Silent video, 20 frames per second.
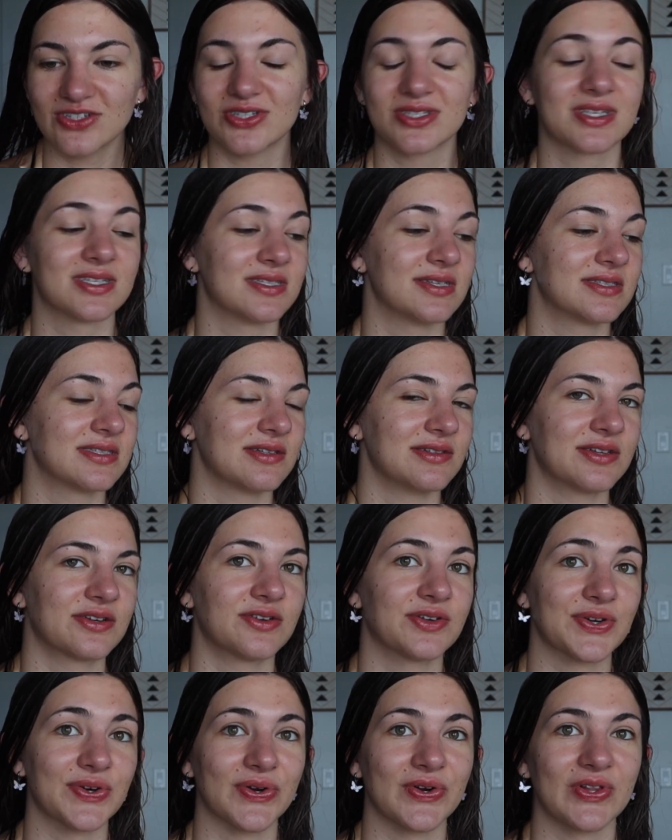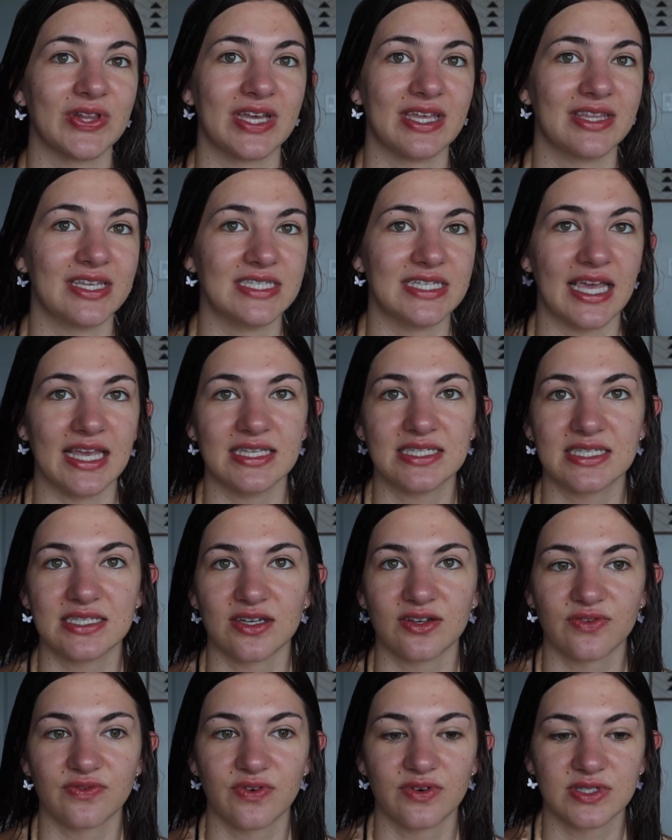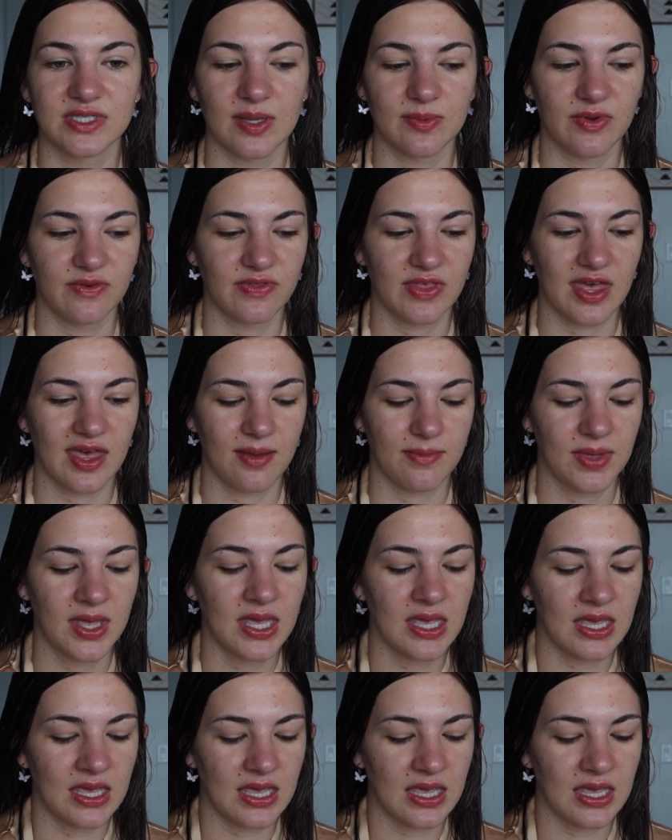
just because it's a little early in the day still for some of them.